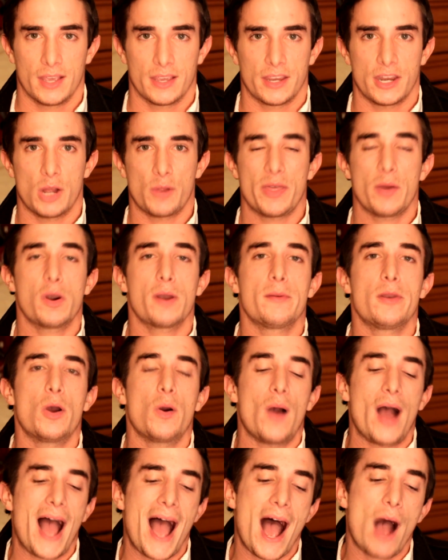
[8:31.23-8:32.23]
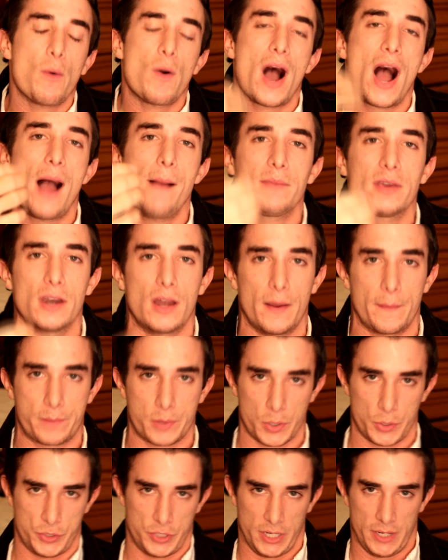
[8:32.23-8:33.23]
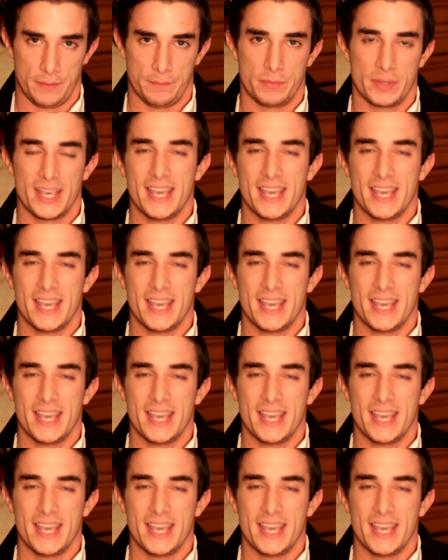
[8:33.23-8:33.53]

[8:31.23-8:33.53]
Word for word: You know, they want to know how I'm going to approach it.